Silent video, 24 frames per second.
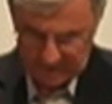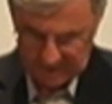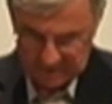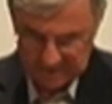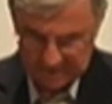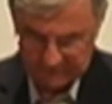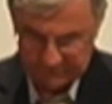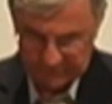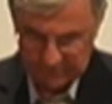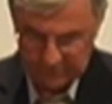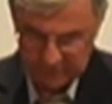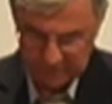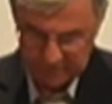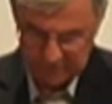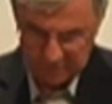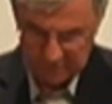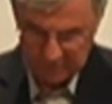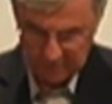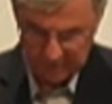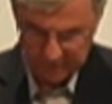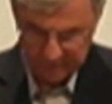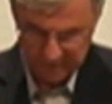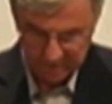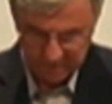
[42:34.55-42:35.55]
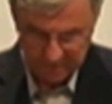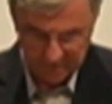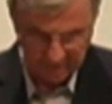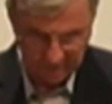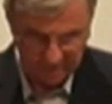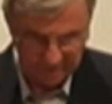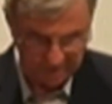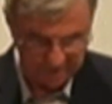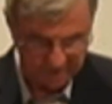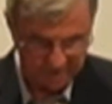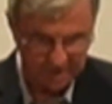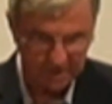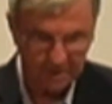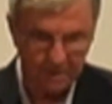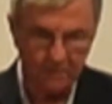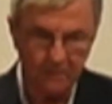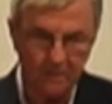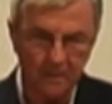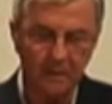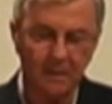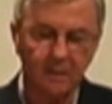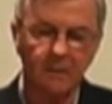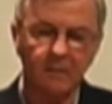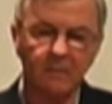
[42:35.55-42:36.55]
The further you look, you can
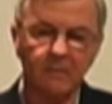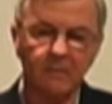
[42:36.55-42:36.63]
see